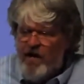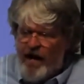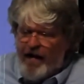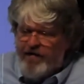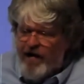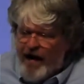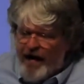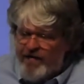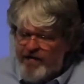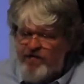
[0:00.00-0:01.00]
and
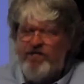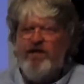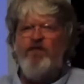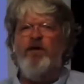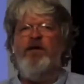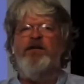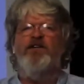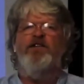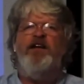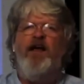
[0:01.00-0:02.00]
and this is different
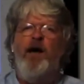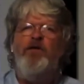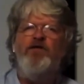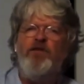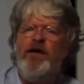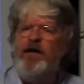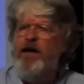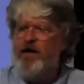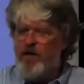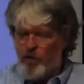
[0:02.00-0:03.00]
because in chemistry, you
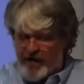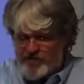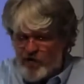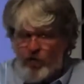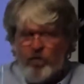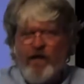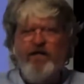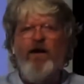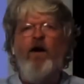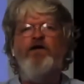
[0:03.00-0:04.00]
know, that's all right
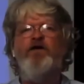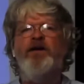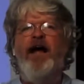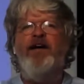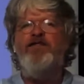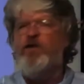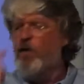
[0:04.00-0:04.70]
there on your desk.